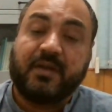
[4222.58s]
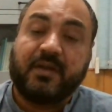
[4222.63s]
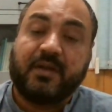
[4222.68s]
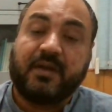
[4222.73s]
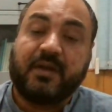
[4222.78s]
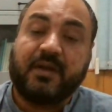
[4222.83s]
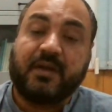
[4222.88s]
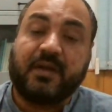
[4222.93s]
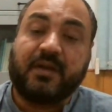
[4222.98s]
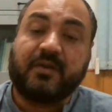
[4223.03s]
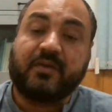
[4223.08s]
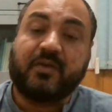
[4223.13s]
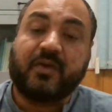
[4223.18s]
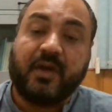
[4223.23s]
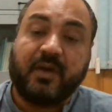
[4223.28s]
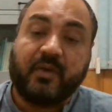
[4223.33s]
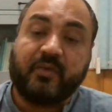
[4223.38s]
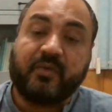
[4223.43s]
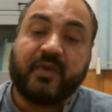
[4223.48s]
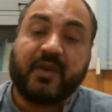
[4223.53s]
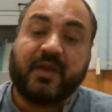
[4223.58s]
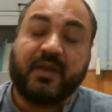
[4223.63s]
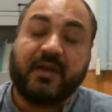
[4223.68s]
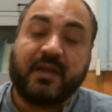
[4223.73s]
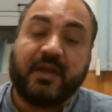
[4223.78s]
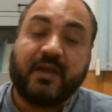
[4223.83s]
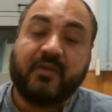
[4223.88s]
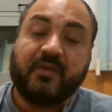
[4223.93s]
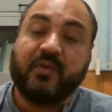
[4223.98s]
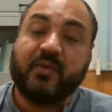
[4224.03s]
Taha Hussein,
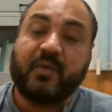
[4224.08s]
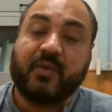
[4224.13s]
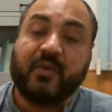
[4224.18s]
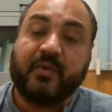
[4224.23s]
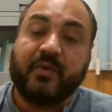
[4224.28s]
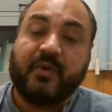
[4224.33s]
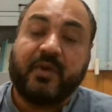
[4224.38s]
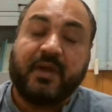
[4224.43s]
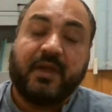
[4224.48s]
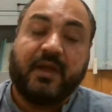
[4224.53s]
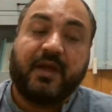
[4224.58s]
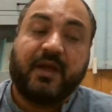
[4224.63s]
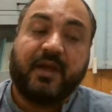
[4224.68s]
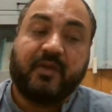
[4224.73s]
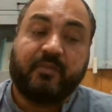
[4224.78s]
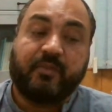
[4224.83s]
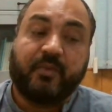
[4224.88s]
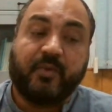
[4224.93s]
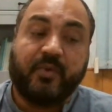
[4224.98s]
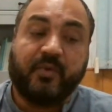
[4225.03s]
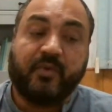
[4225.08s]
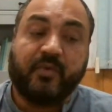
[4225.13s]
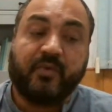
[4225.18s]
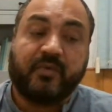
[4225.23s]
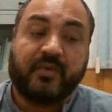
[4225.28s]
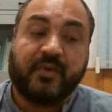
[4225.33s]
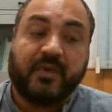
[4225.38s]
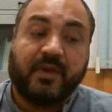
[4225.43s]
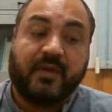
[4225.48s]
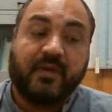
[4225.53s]
as you know, has
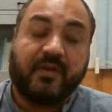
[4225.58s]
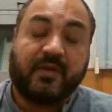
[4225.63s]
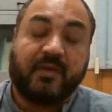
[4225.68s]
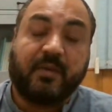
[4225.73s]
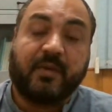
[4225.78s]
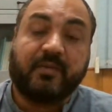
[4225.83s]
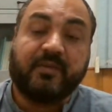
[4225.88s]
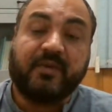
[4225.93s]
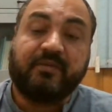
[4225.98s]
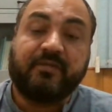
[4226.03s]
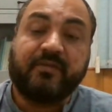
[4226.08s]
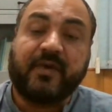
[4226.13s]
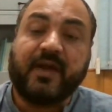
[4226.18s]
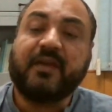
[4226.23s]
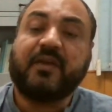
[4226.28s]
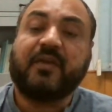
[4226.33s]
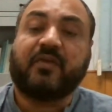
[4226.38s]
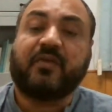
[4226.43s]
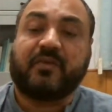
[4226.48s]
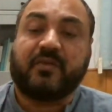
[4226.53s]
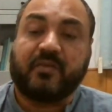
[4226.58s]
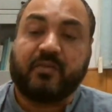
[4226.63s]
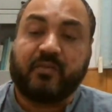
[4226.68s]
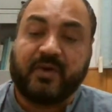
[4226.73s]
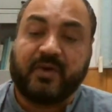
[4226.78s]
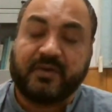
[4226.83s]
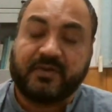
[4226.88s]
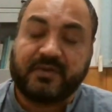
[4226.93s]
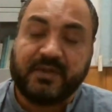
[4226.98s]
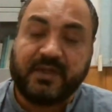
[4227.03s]
produced some of the finest
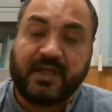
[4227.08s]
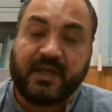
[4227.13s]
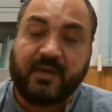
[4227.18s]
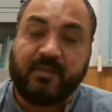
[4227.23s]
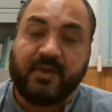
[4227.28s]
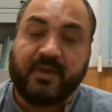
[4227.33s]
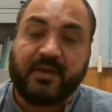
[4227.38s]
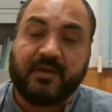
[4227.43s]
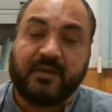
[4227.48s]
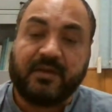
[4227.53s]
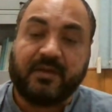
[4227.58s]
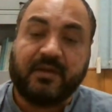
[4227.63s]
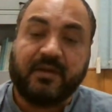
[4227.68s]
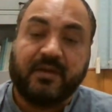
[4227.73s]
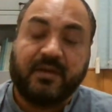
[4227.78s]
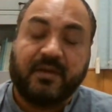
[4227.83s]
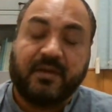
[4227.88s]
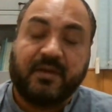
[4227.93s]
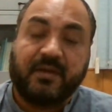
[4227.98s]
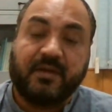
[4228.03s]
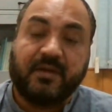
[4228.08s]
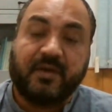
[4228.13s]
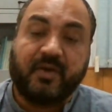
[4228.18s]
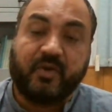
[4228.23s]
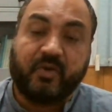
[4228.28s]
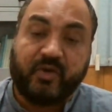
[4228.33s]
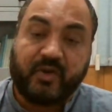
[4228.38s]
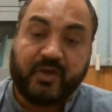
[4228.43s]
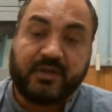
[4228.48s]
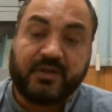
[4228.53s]
works in Arabic
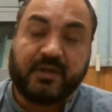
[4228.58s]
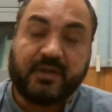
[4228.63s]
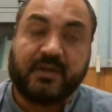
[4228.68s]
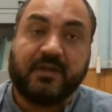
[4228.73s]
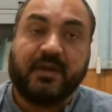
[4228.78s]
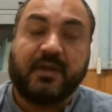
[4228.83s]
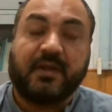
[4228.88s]
literature.